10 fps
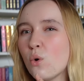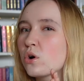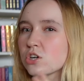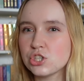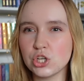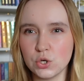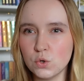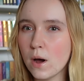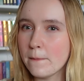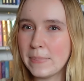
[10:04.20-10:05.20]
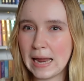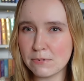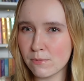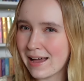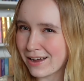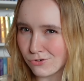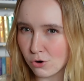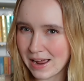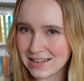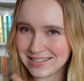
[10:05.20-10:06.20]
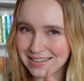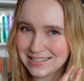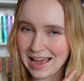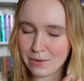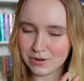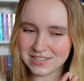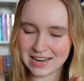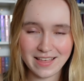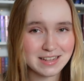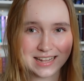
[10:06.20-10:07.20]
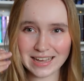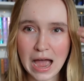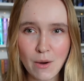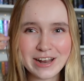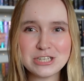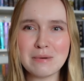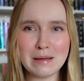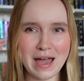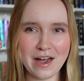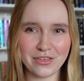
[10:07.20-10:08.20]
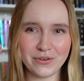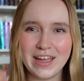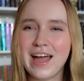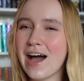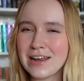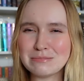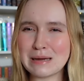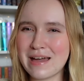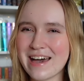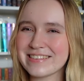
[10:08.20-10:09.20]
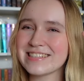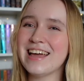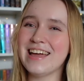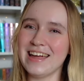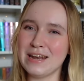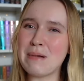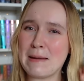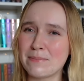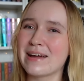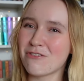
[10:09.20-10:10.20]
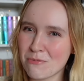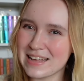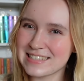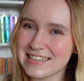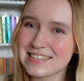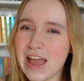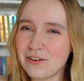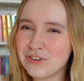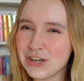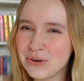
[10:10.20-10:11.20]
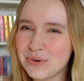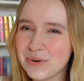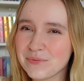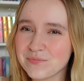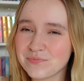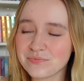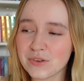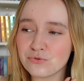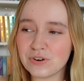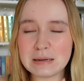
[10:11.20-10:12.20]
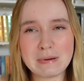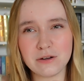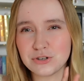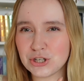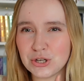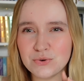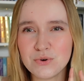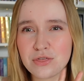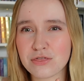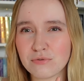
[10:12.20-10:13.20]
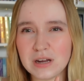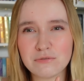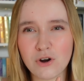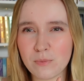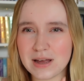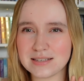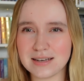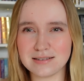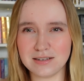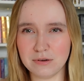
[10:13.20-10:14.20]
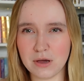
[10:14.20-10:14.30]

or 2 paperback romances, I would say. That's like how I do my math, okay? I do my maths in paperback romances. If you read about 2-3 romances